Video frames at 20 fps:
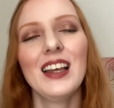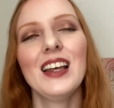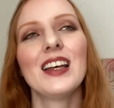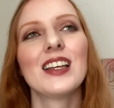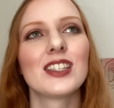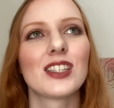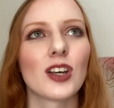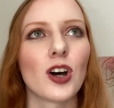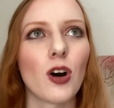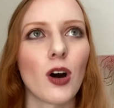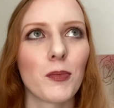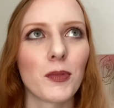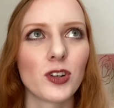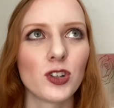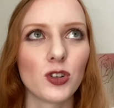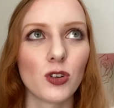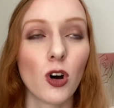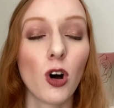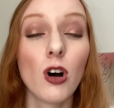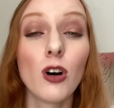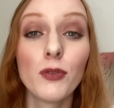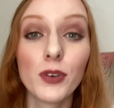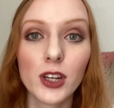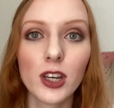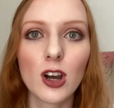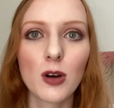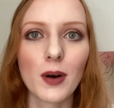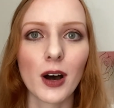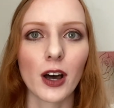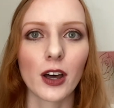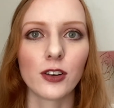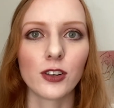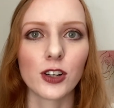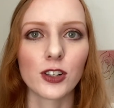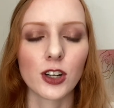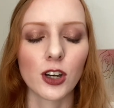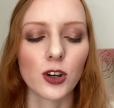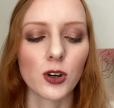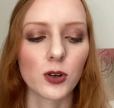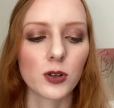So I'm going to do a whole video about
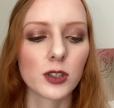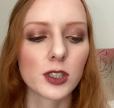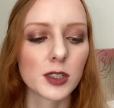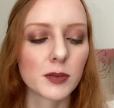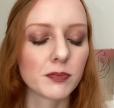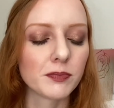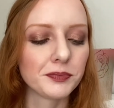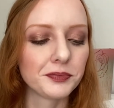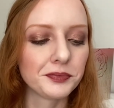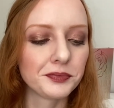undertones.